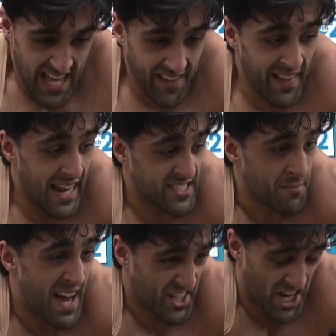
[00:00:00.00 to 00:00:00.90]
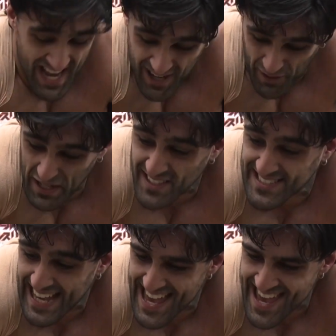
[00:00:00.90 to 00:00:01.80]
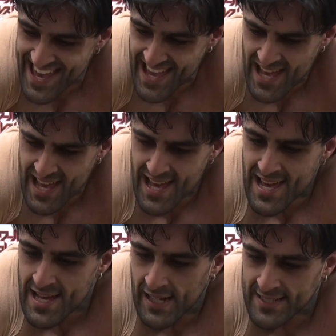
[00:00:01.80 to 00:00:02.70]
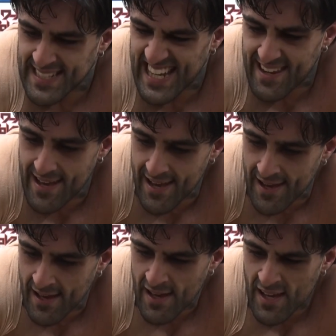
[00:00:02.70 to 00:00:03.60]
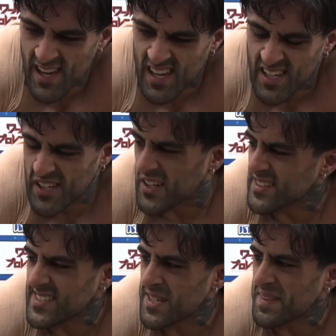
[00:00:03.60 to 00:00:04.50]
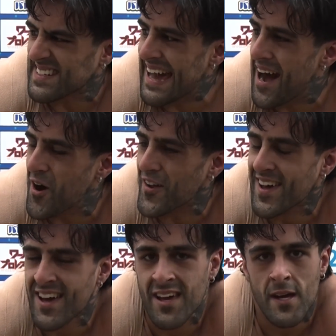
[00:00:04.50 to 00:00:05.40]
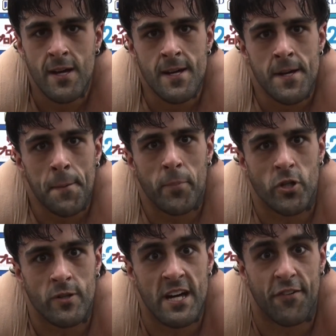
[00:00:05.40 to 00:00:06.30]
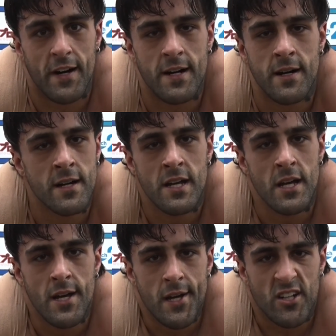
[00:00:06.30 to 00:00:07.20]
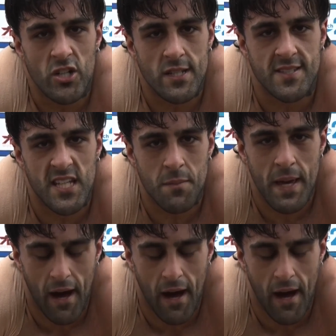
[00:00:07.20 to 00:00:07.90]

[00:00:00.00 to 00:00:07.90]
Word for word: in the last match. What did I say? I said, you can see me down, but you're never gonna see me